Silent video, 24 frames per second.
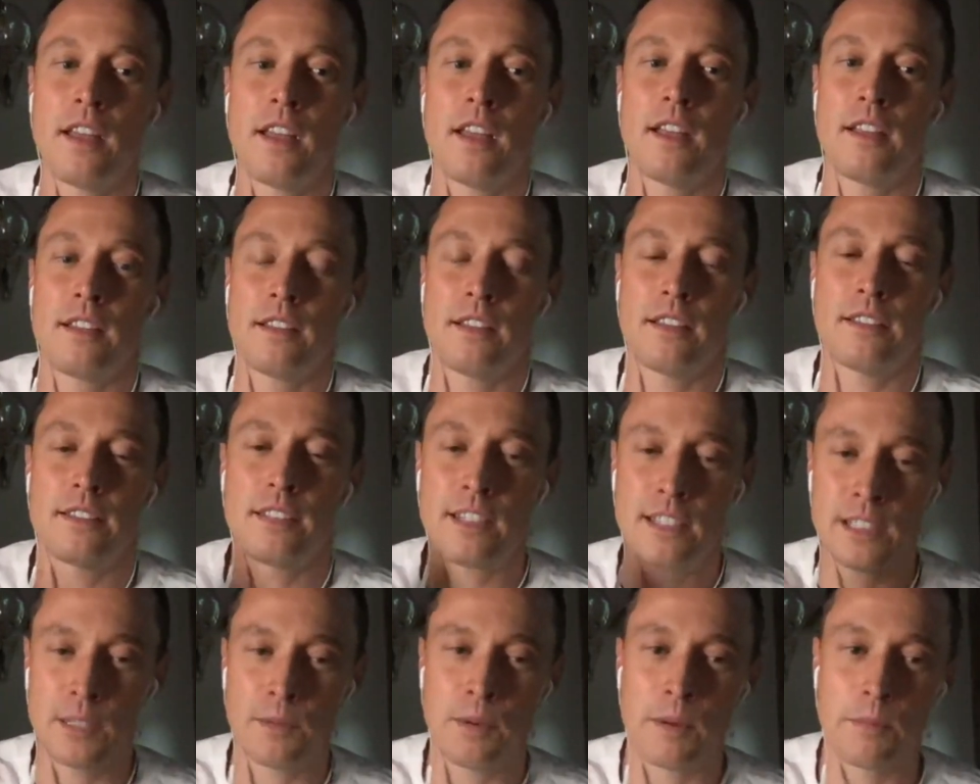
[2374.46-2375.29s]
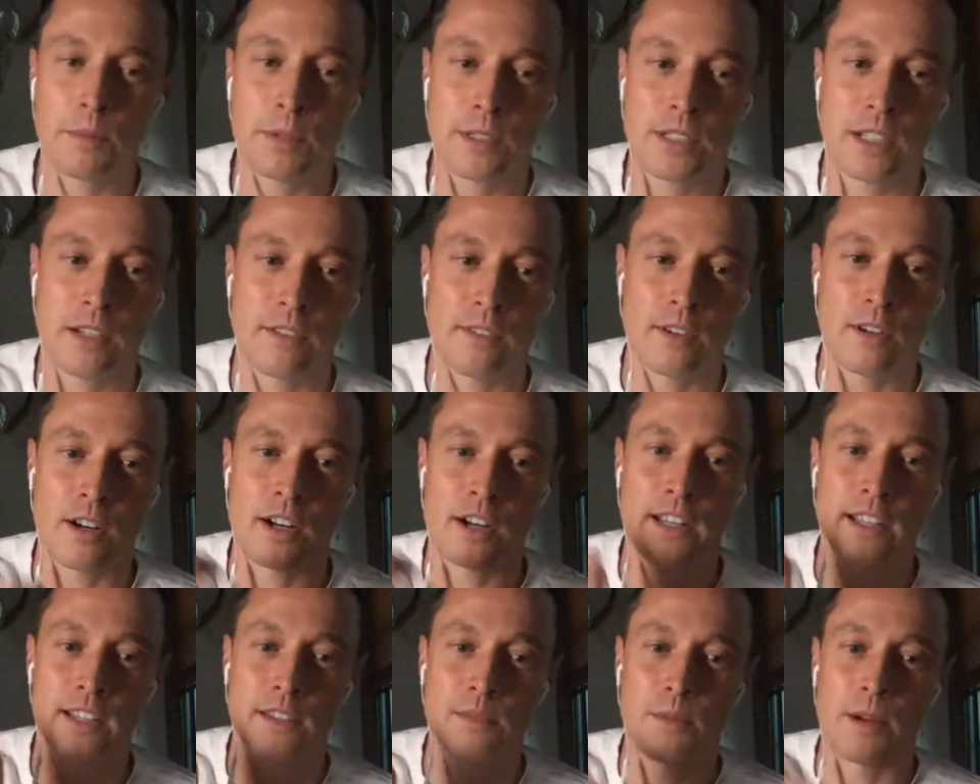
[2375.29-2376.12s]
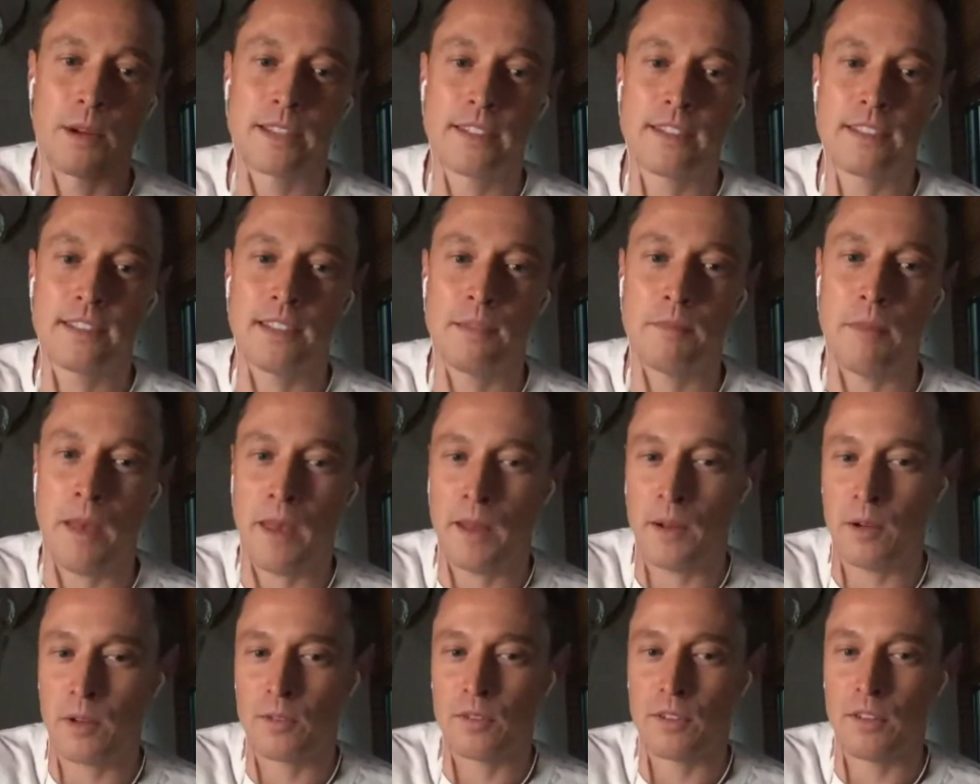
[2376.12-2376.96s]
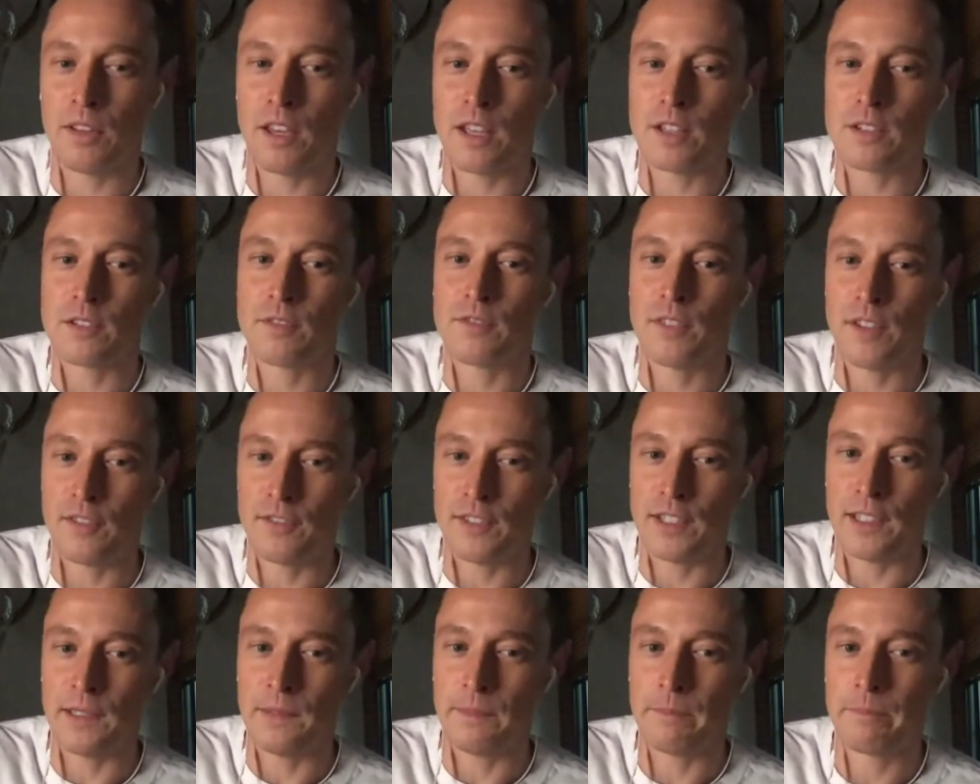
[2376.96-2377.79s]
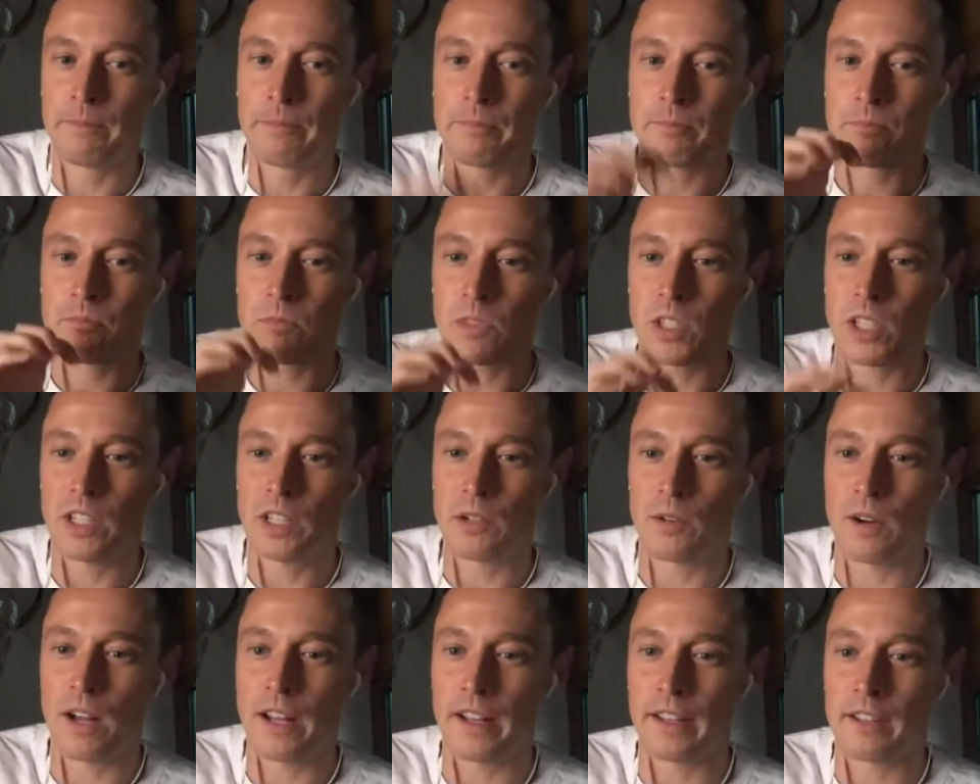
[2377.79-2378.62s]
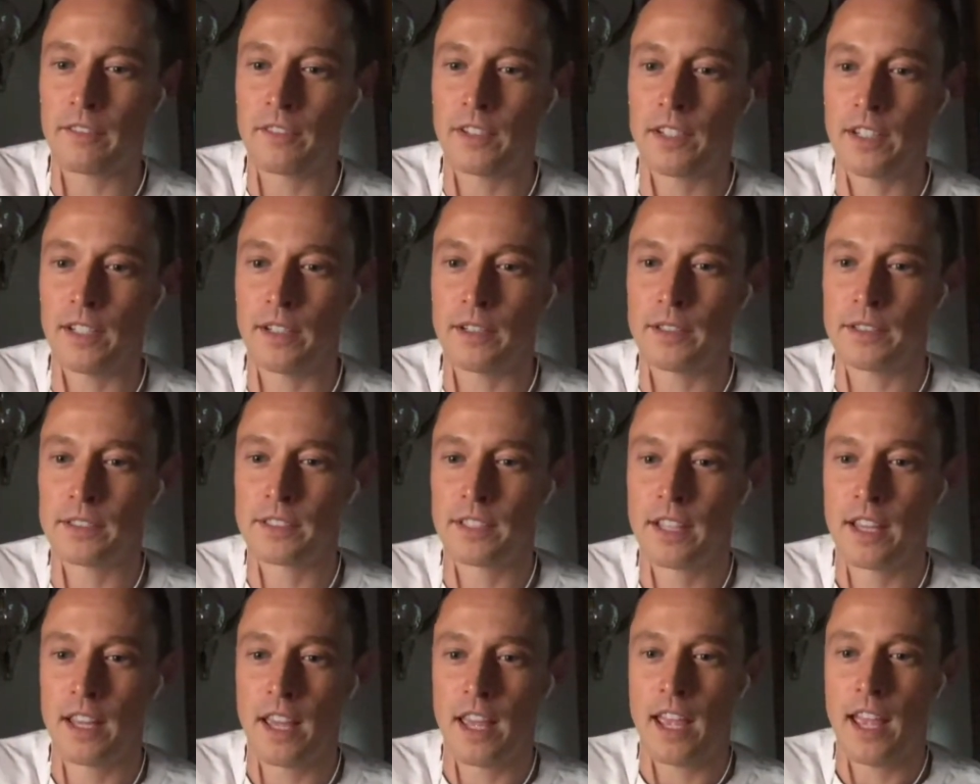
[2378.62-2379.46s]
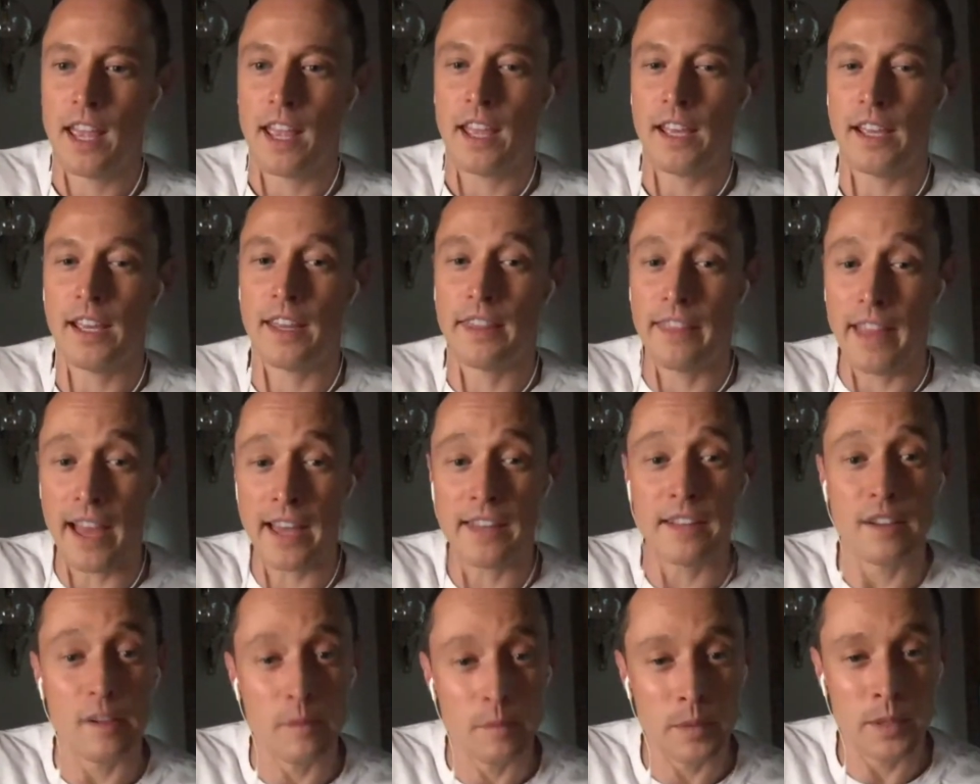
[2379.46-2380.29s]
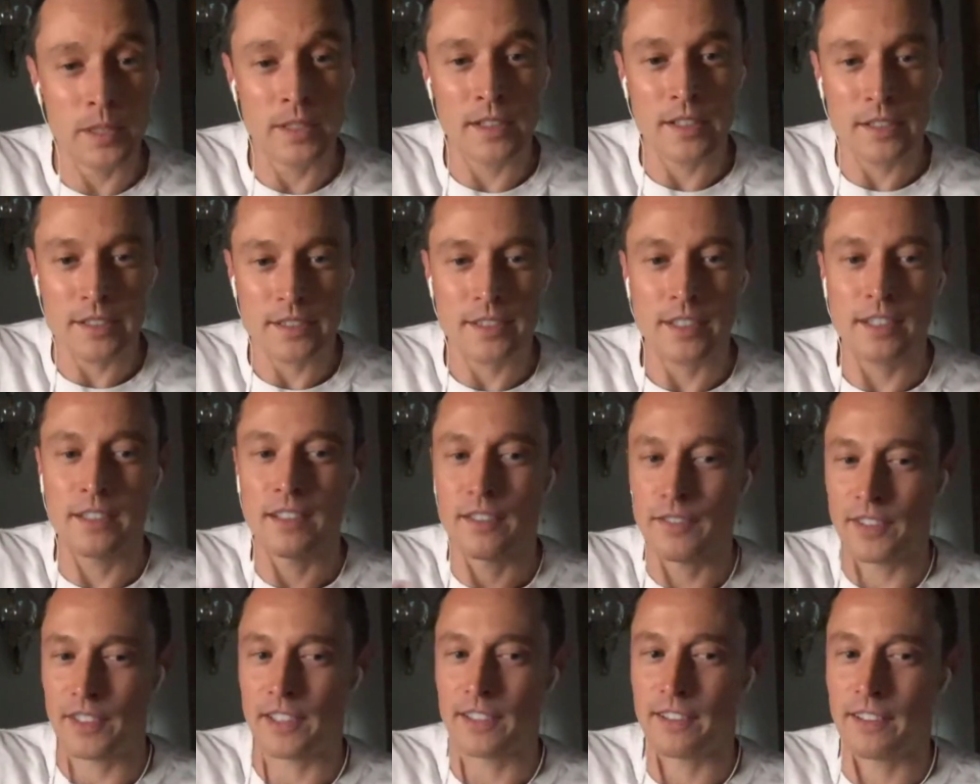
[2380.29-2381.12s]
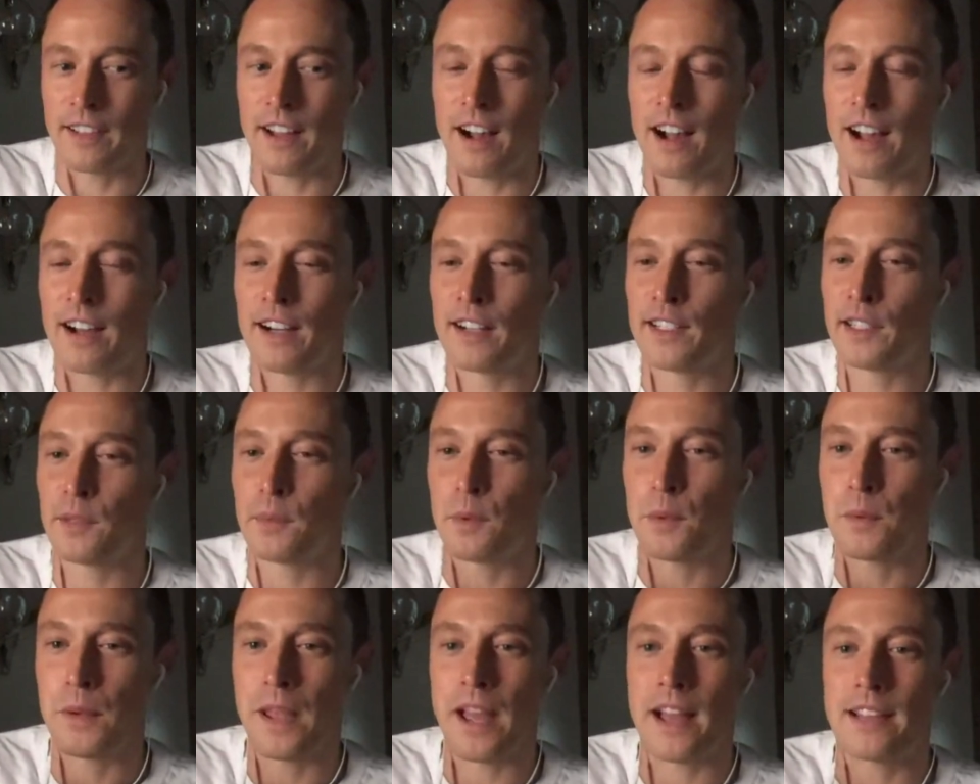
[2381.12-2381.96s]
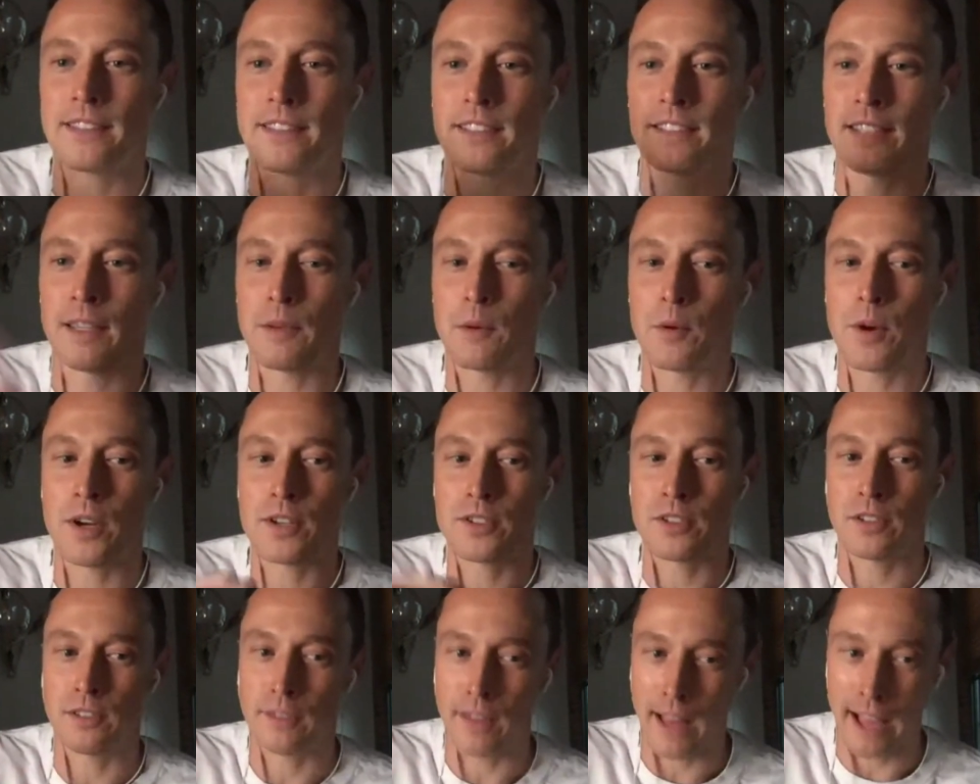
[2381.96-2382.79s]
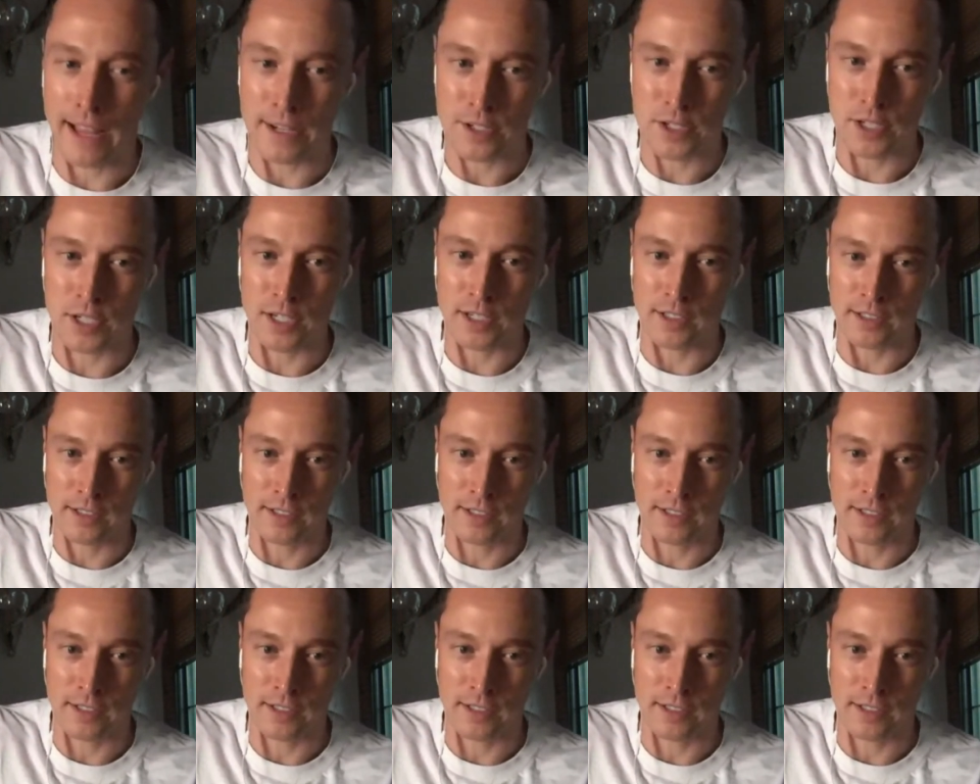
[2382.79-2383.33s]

61% of our audience wants to see men over the age of 50 in erotic videos. And that number is significantly higher than when we asked the same question last year.